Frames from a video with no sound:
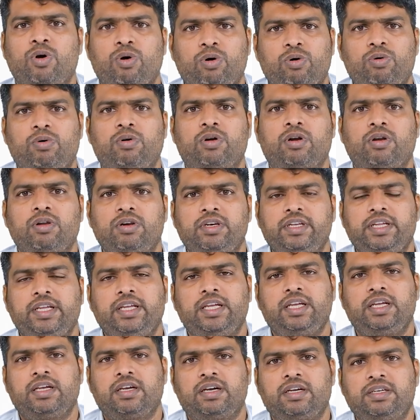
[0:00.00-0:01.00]
Overall,
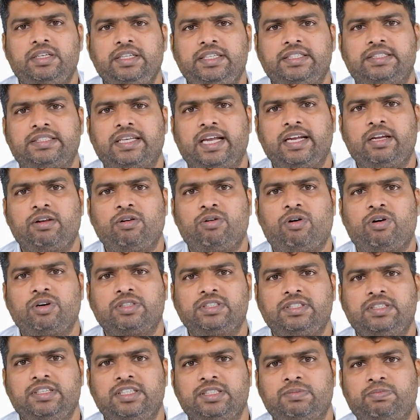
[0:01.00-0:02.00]
the
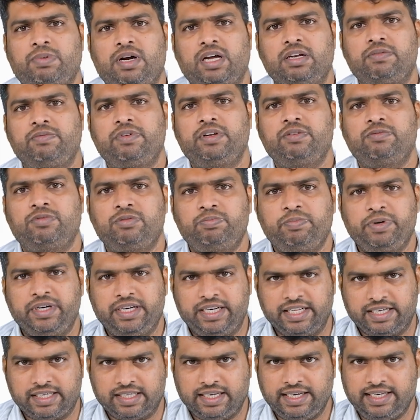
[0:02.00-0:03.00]
cyclooxygenase pathway would be
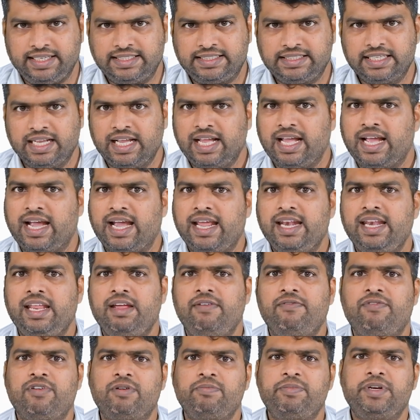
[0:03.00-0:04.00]
decreased and the
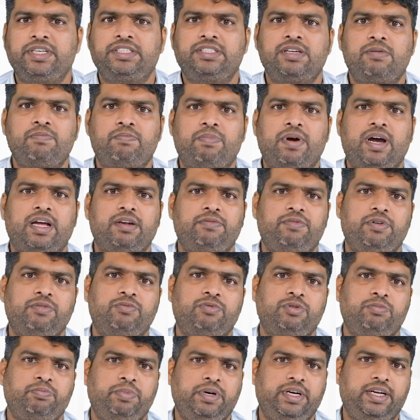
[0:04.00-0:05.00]
inflammation pathway
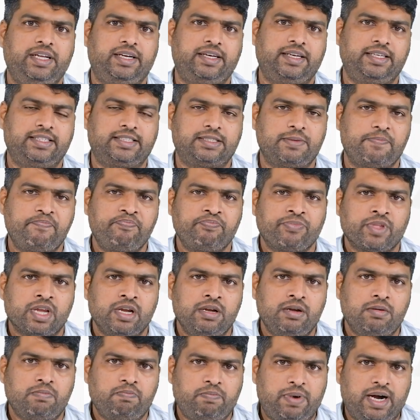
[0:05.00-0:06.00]
would be decreased.
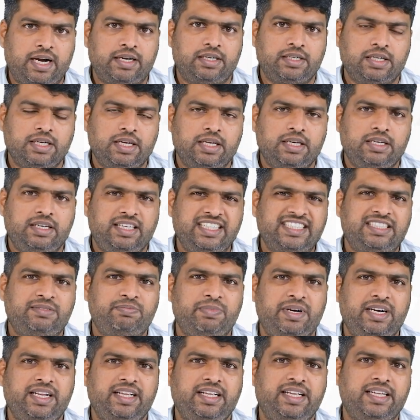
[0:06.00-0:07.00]
But these
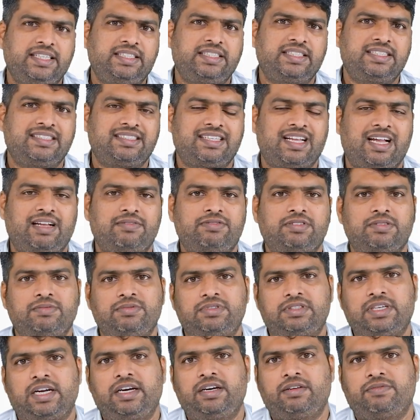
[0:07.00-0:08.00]
medications have some
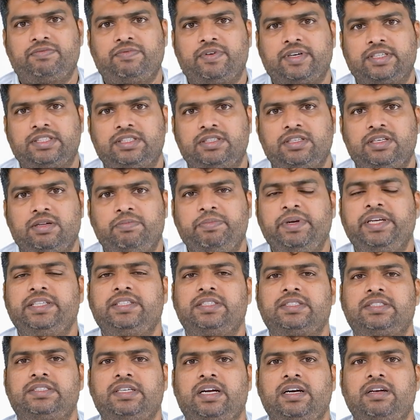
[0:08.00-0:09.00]
side effects. The
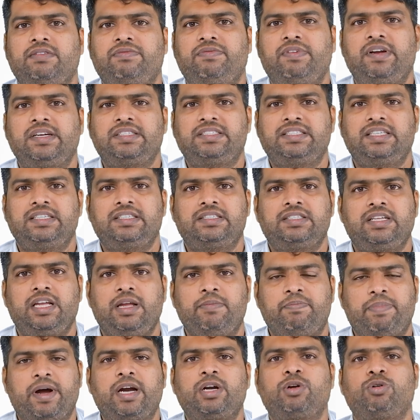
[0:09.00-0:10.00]
major side effects is
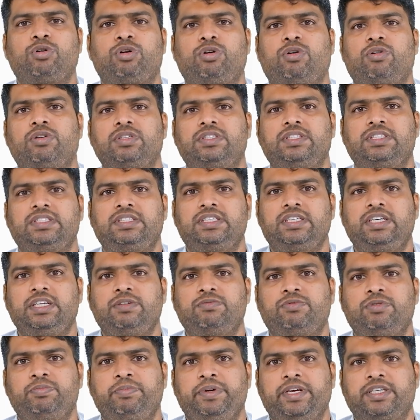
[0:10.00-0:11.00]

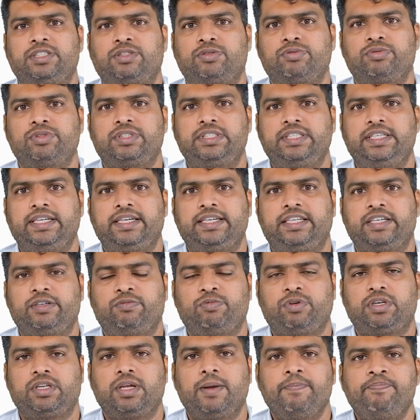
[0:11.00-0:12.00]
hepatotoxicity would be
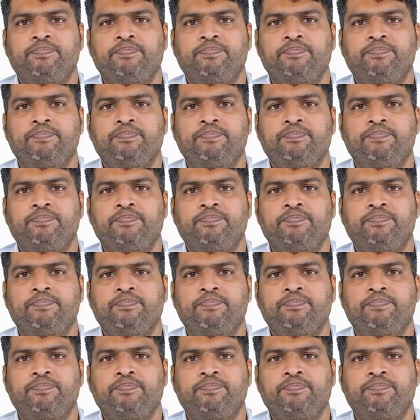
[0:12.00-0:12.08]
associated with.